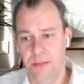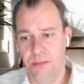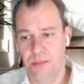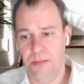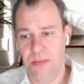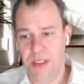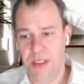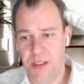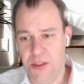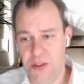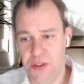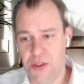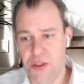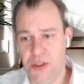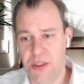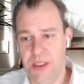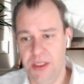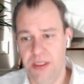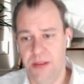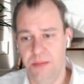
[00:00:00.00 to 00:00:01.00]
each
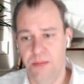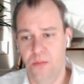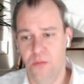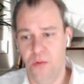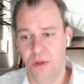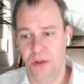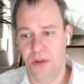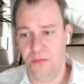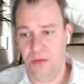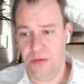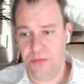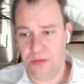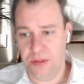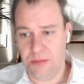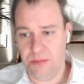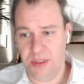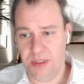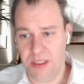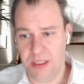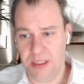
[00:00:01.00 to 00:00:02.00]
with 50
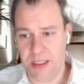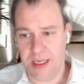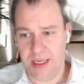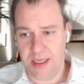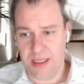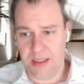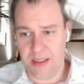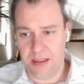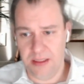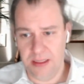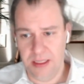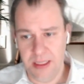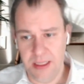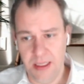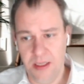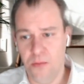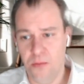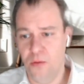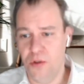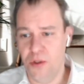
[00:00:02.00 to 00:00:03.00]
million ADA,
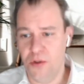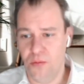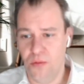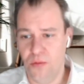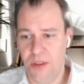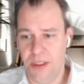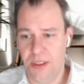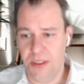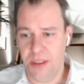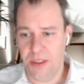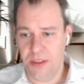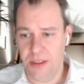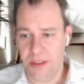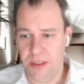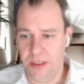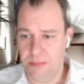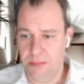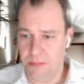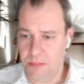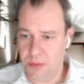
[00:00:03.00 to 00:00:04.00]
which we're
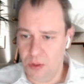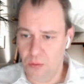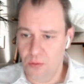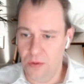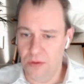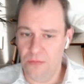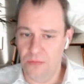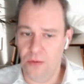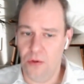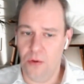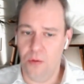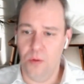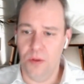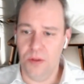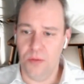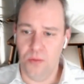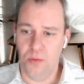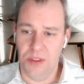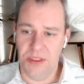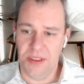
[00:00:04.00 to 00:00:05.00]
going forward
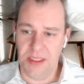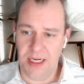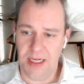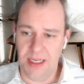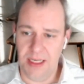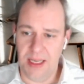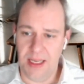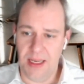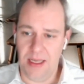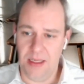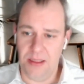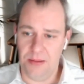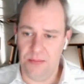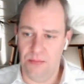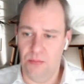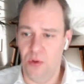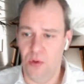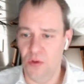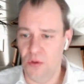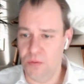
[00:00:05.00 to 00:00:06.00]
will delegate
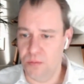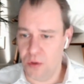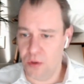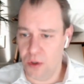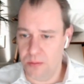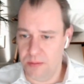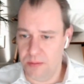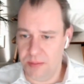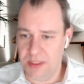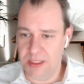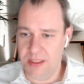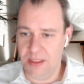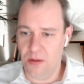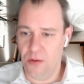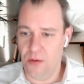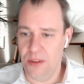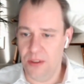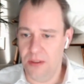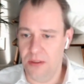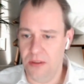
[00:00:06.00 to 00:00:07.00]
most probably
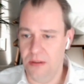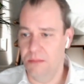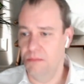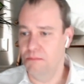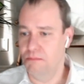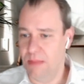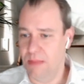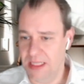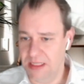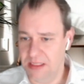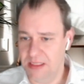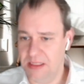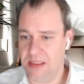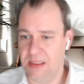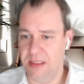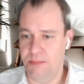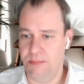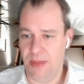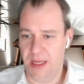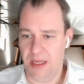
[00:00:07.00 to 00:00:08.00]
on a
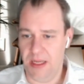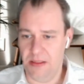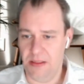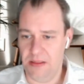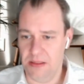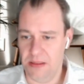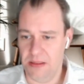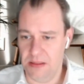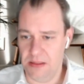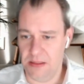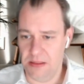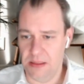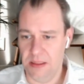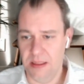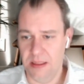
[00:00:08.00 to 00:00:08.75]
monthly basis.